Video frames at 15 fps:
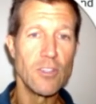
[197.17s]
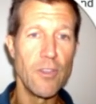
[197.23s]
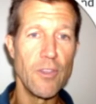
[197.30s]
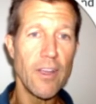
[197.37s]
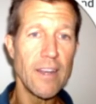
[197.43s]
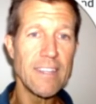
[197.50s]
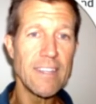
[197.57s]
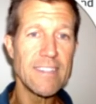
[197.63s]
So
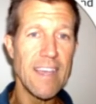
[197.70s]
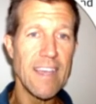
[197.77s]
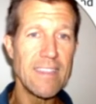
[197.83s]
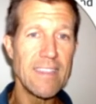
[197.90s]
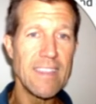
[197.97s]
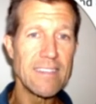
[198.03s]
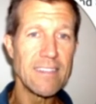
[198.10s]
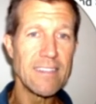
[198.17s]
they're going to
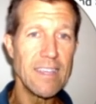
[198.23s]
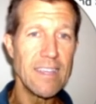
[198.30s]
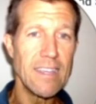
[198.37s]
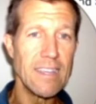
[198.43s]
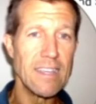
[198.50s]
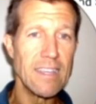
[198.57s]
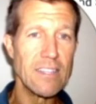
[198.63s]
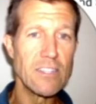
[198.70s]
send these
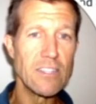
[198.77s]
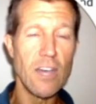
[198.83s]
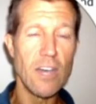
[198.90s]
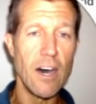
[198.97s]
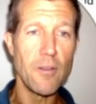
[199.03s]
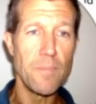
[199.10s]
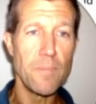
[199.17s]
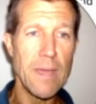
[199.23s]
leads
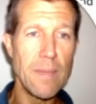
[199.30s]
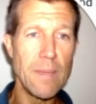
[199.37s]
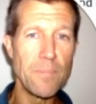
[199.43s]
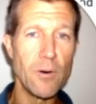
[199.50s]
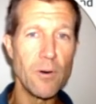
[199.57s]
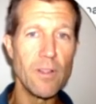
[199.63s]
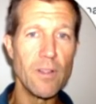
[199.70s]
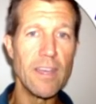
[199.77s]
to other
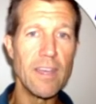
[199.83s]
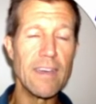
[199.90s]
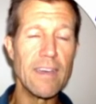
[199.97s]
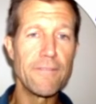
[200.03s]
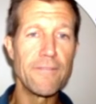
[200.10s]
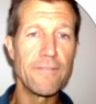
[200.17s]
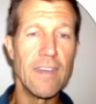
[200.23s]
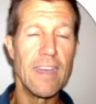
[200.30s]
people
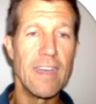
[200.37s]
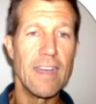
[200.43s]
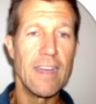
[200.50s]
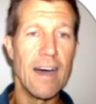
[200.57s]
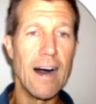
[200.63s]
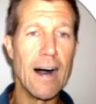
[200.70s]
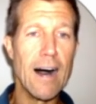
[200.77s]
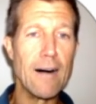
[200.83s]

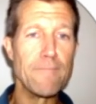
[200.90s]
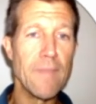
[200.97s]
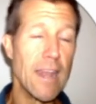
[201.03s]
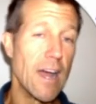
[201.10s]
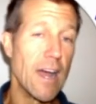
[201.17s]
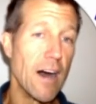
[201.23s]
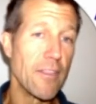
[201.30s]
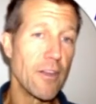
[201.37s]

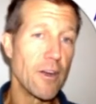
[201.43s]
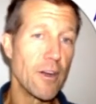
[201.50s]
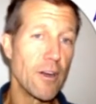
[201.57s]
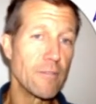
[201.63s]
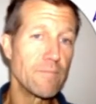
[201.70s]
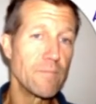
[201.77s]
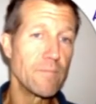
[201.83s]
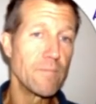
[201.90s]
and
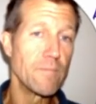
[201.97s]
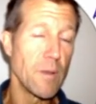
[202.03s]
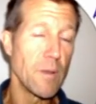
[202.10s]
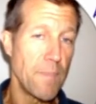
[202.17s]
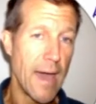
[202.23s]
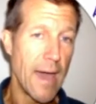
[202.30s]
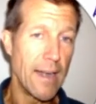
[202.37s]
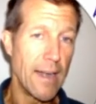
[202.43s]
other
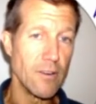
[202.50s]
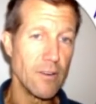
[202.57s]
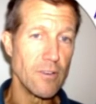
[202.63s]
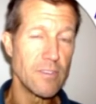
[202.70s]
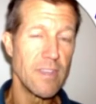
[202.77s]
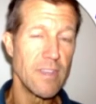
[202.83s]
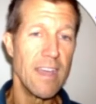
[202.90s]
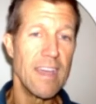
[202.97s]

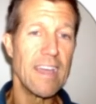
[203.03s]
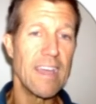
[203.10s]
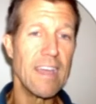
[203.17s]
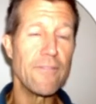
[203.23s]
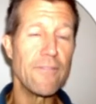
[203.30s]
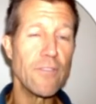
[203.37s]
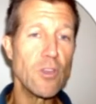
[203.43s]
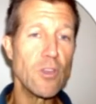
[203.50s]
competitors
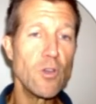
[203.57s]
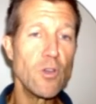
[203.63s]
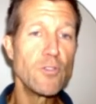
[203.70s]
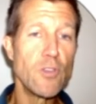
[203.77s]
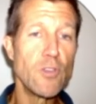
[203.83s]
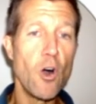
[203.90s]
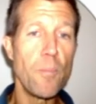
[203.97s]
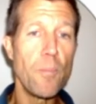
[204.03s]
if
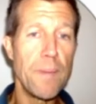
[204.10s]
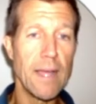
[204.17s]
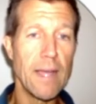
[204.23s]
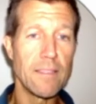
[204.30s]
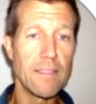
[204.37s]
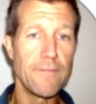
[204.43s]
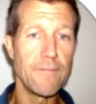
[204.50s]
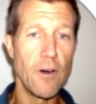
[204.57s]
you don't
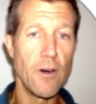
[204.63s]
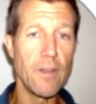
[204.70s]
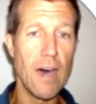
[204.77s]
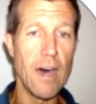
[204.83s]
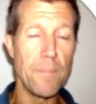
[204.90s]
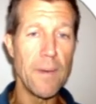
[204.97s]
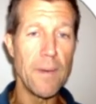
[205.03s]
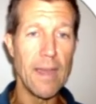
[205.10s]
pick the phone
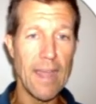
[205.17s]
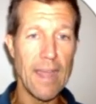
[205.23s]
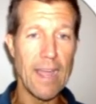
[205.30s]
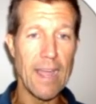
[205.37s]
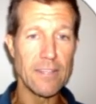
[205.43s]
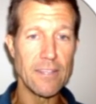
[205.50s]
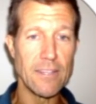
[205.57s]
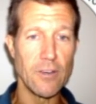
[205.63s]
up and
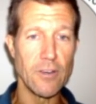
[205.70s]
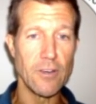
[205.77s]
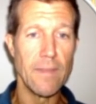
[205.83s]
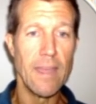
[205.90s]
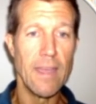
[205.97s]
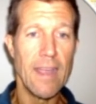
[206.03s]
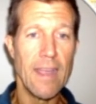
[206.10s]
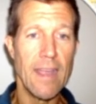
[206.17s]
answer it.